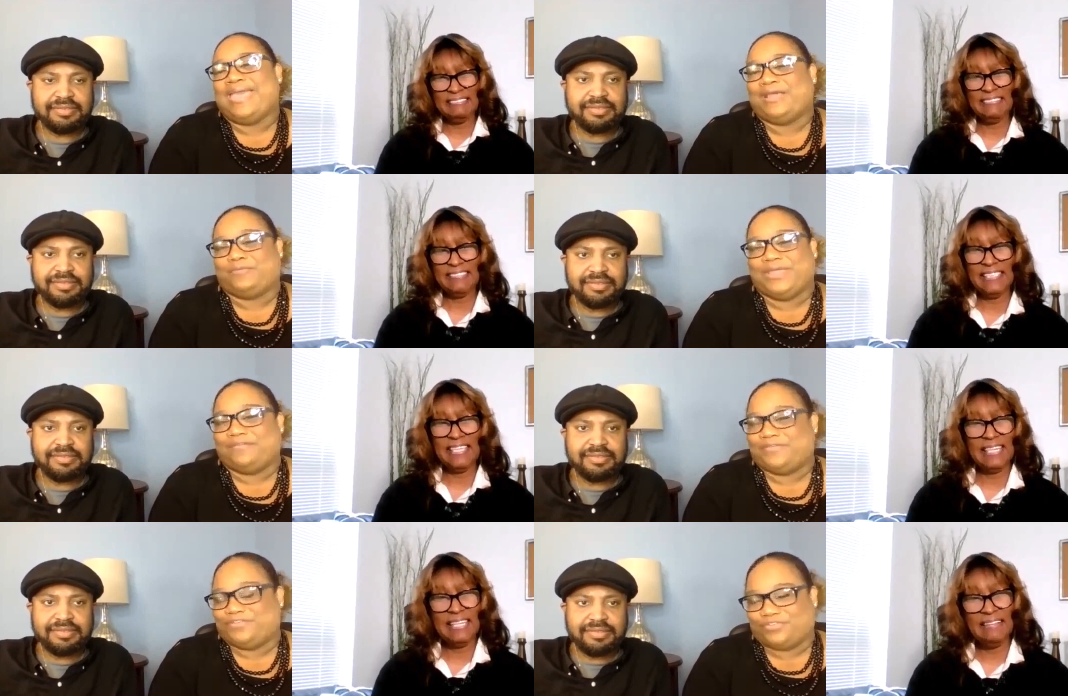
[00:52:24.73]
Speaker 1: And we
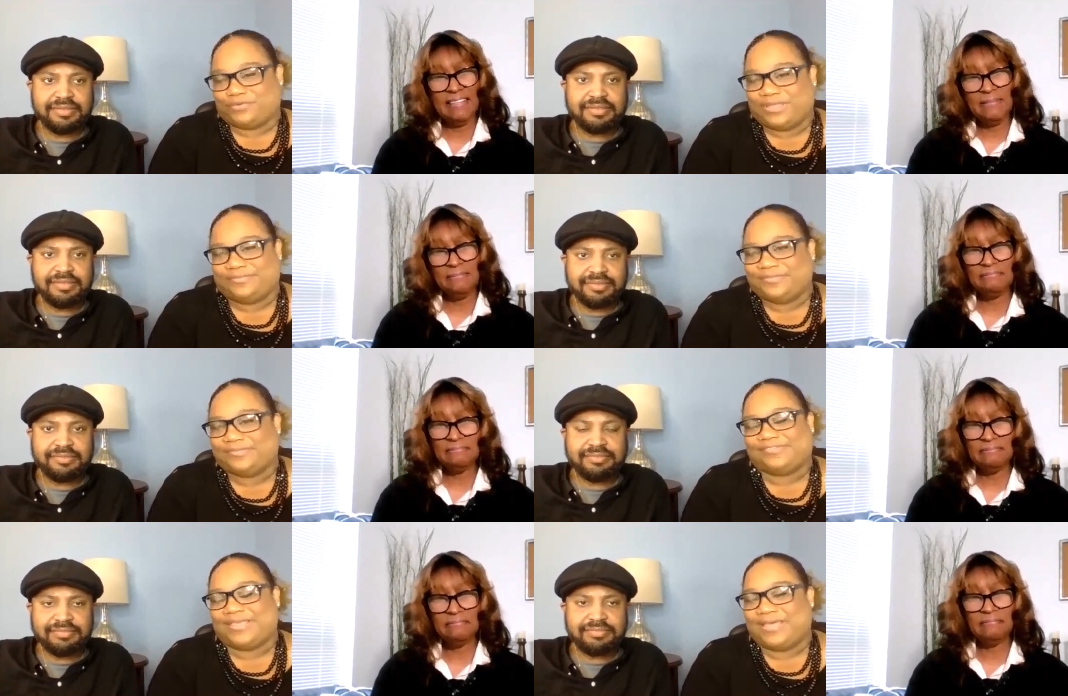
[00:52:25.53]
have enjoyed
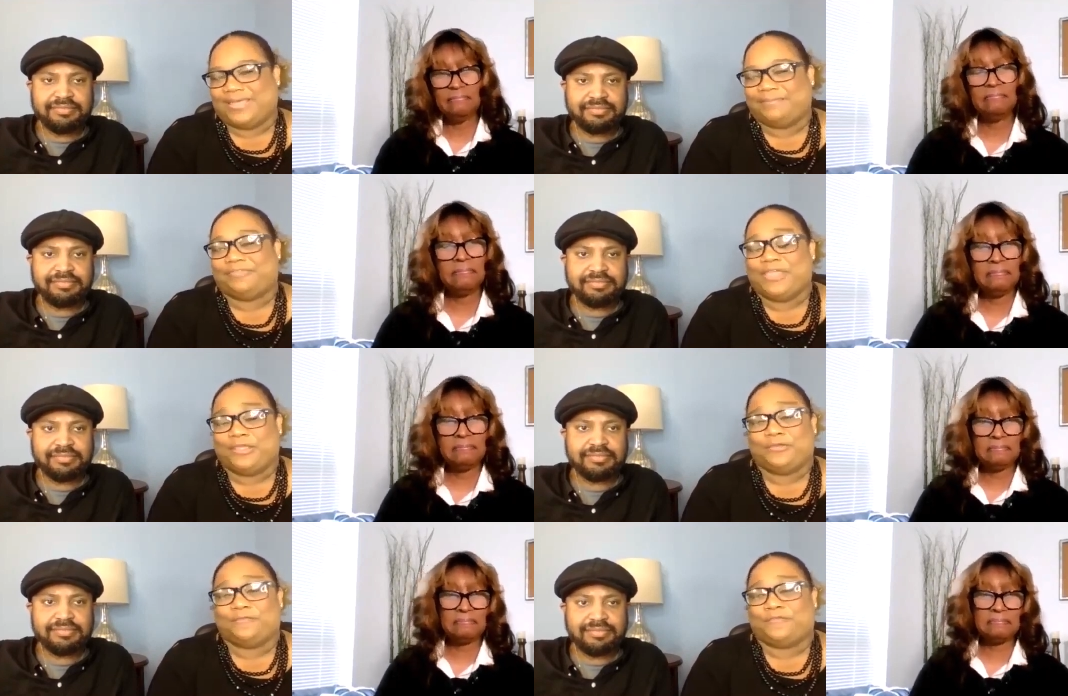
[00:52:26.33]
this time.
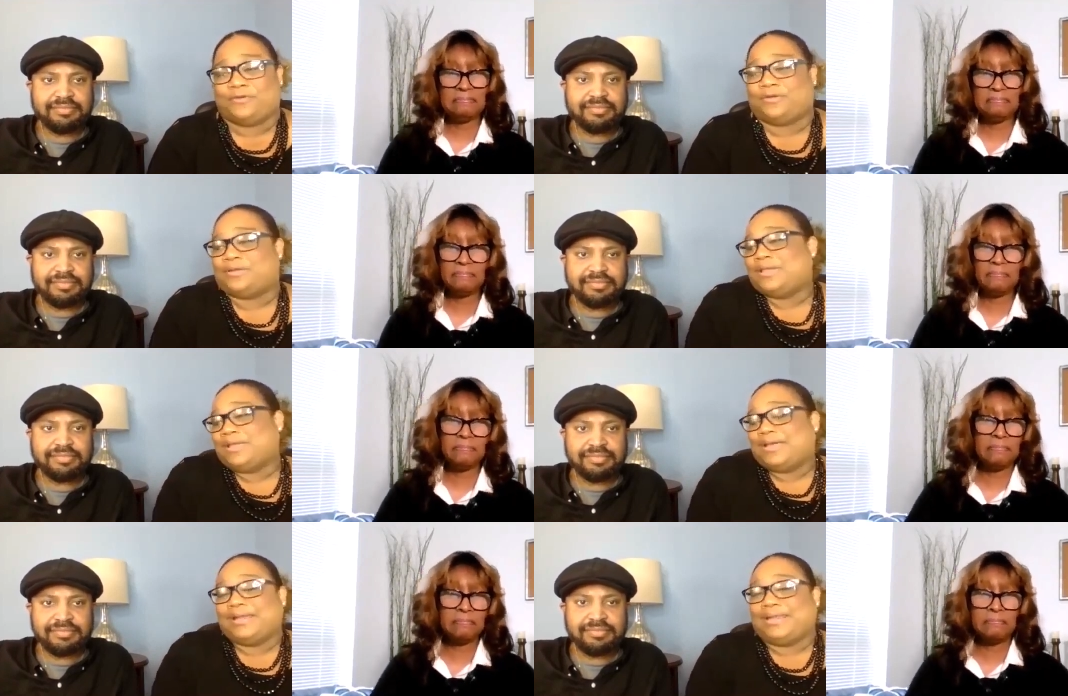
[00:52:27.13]
Thank you for
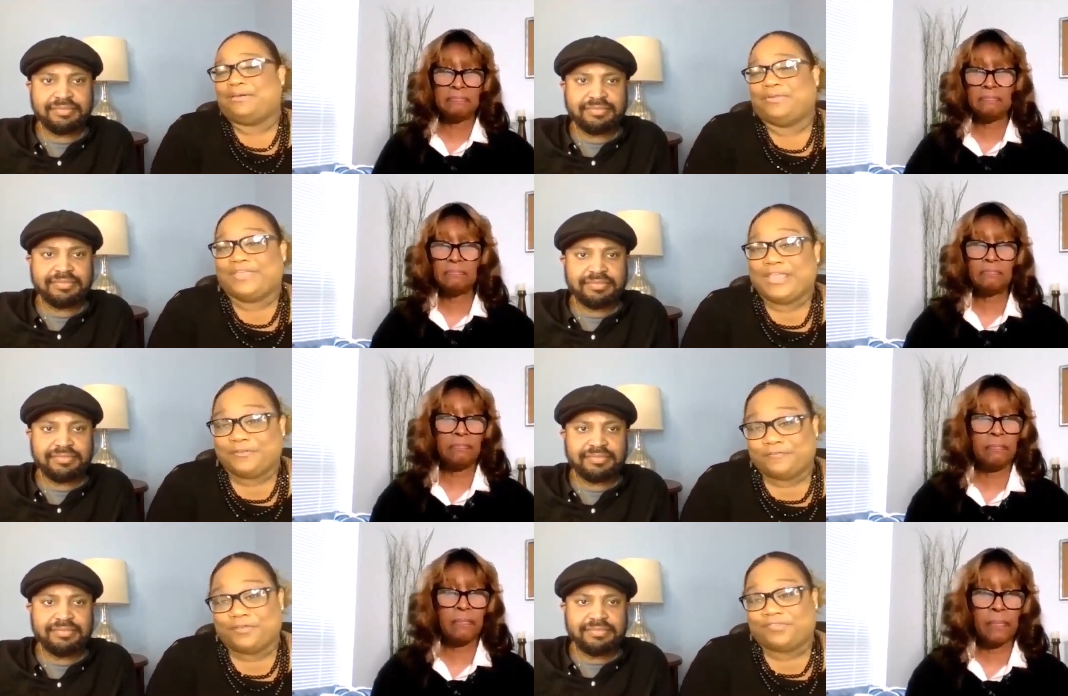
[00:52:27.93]
allowing the
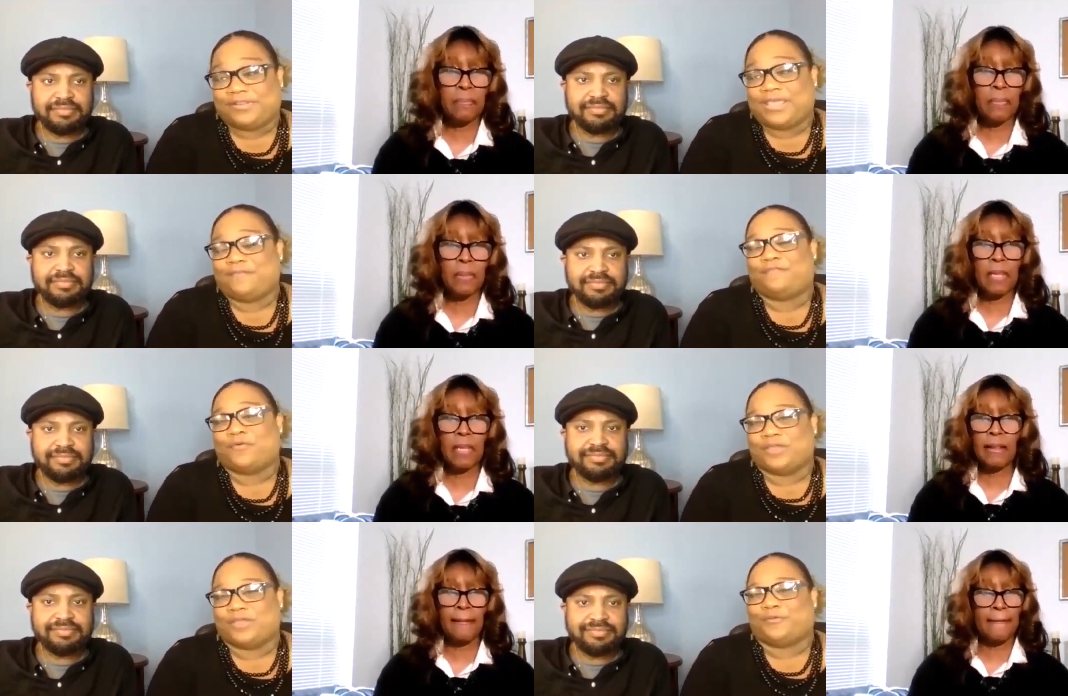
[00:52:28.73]
interview today
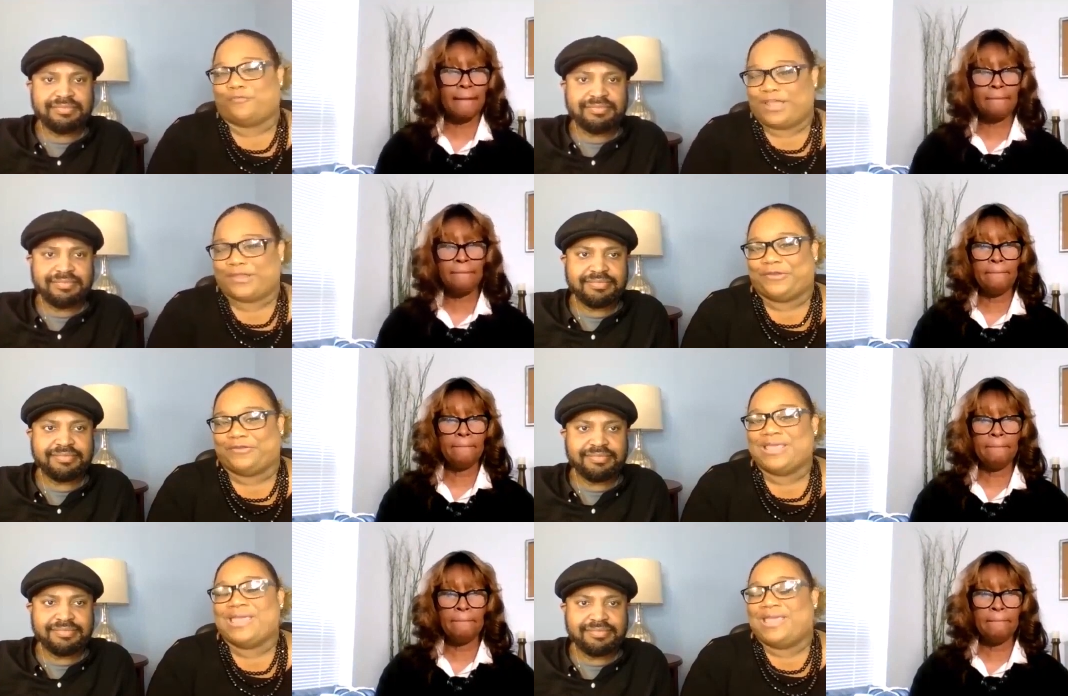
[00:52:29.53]
for the
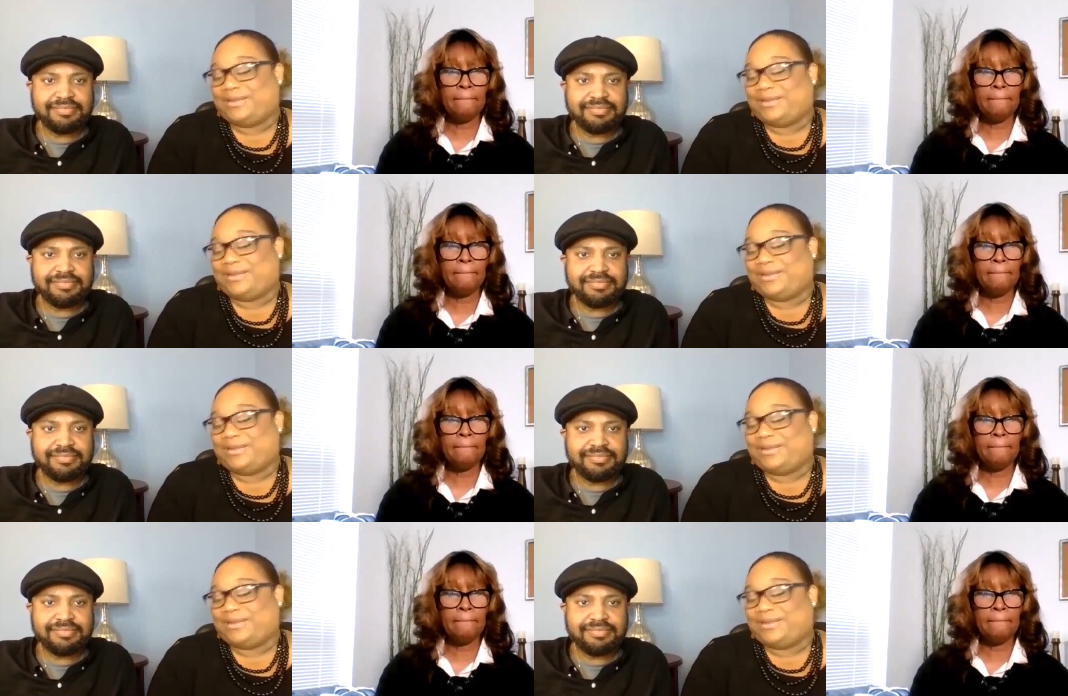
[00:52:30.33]
record.